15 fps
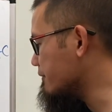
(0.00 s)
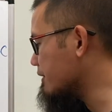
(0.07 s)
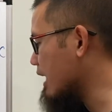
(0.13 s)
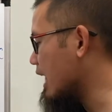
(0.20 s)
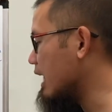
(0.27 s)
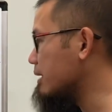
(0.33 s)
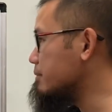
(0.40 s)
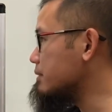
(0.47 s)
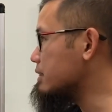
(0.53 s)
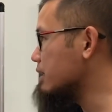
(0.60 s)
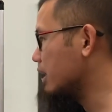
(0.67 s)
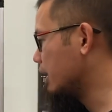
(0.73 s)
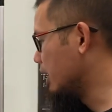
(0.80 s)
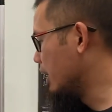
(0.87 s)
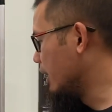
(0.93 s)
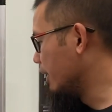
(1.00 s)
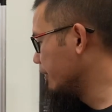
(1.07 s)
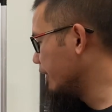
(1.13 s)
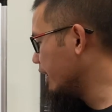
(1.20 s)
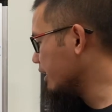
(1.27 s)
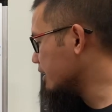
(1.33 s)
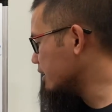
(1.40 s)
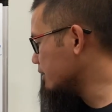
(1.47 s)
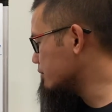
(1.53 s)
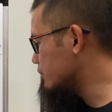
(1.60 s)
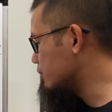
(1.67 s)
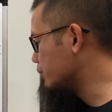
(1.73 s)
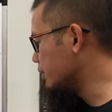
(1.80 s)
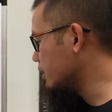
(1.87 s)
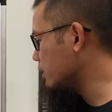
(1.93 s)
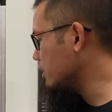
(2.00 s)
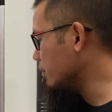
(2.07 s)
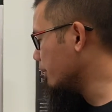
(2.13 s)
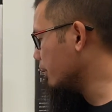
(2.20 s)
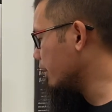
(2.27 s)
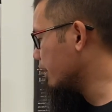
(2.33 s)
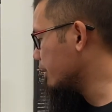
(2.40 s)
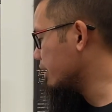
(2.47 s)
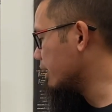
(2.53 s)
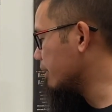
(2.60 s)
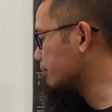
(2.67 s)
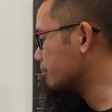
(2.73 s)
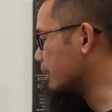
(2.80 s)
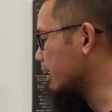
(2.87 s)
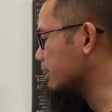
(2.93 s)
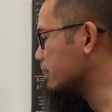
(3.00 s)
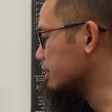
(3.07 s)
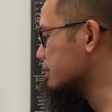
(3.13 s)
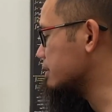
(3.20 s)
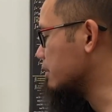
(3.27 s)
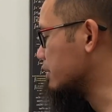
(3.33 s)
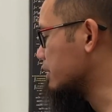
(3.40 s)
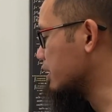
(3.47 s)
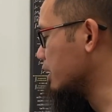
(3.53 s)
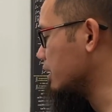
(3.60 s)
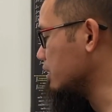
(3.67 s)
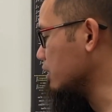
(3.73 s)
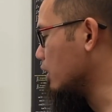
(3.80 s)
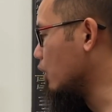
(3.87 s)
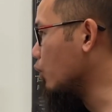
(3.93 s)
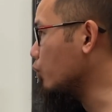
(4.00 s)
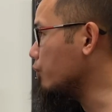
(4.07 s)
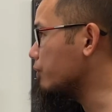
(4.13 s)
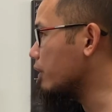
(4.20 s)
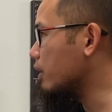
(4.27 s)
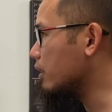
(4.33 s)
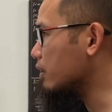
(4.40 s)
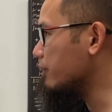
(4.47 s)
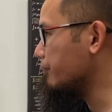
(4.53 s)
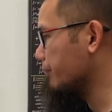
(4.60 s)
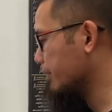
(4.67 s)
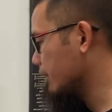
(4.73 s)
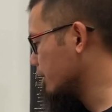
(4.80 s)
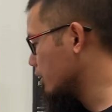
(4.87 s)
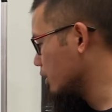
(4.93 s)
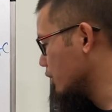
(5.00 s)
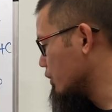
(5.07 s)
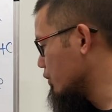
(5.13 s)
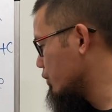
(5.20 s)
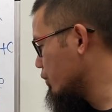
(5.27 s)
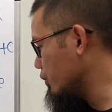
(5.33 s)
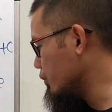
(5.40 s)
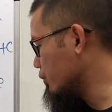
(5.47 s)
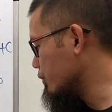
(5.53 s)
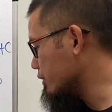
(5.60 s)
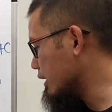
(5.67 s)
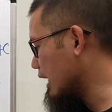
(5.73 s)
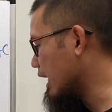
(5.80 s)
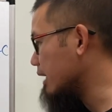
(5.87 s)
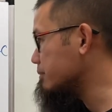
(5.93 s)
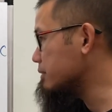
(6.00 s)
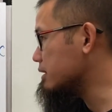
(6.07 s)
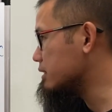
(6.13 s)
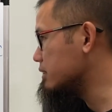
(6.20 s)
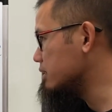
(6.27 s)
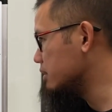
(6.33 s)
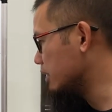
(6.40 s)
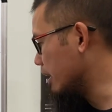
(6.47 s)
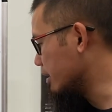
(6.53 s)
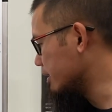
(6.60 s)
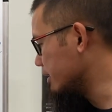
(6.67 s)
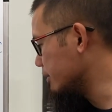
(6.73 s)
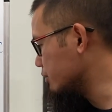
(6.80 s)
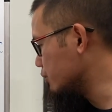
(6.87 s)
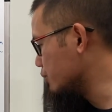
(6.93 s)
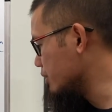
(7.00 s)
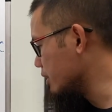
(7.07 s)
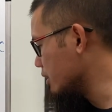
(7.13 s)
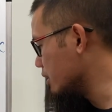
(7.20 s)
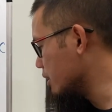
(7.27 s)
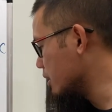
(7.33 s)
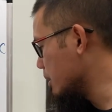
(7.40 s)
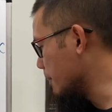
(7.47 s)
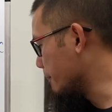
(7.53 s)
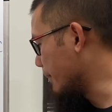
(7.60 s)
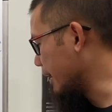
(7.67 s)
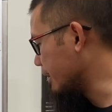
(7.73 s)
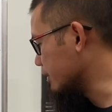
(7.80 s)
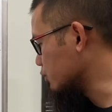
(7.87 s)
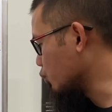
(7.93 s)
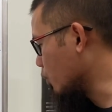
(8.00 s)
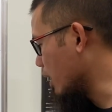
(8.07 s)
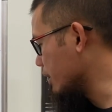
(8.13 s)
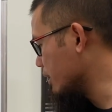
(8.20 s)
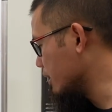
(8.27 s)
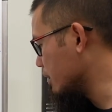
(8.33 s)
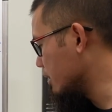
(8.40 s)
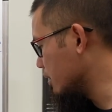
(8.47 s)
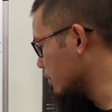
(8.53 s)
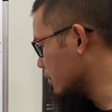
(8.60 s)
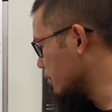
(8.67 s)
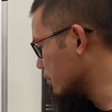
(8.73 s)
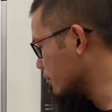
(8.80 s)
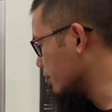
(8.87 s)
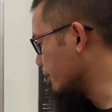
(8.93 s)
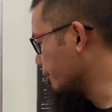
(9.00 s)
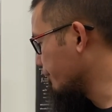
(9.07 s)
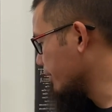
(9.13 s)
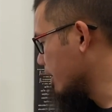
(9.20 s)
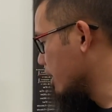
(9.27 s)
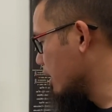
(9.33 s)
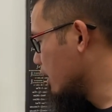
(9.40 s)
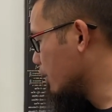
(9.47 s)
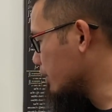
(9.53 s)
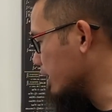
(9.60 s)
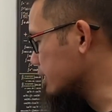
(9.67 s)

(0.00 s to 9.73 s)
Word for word: times negative 3 and then minus 13 over 2 times negative 3 minus 1. All right,